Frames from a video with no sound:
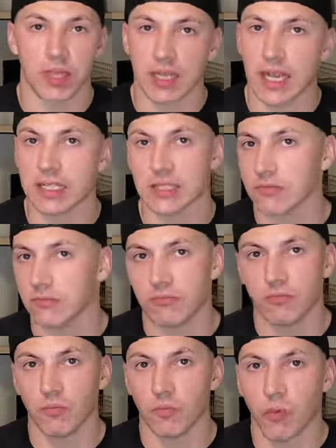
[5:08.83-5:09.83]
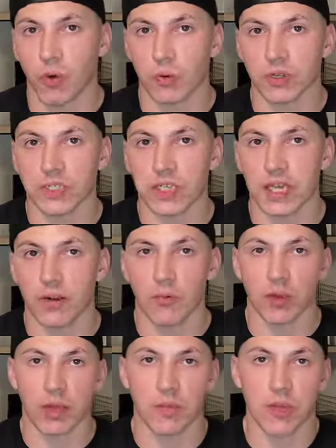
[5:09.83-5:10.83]
Like that's what we're seeing and
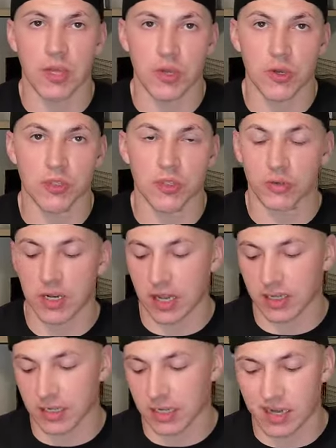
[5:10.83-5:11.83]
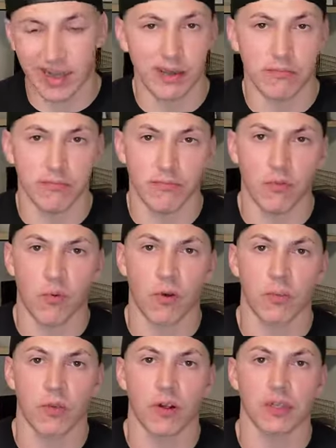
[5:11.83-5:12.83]
we're going to be used to now. It's like, I right,
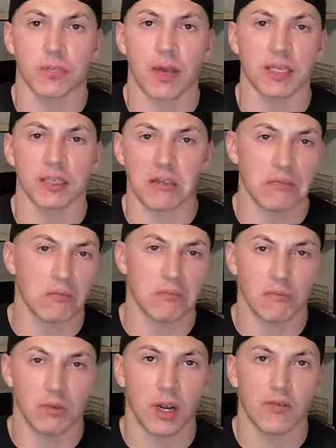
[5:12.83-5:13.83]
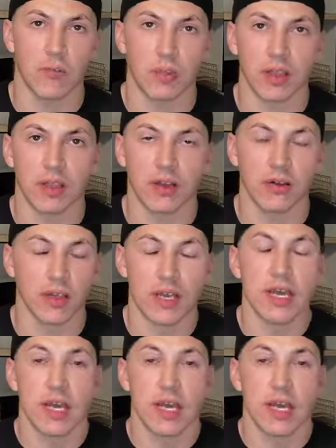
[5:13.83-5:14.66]
400 yards passing, you know, whatever, big deal.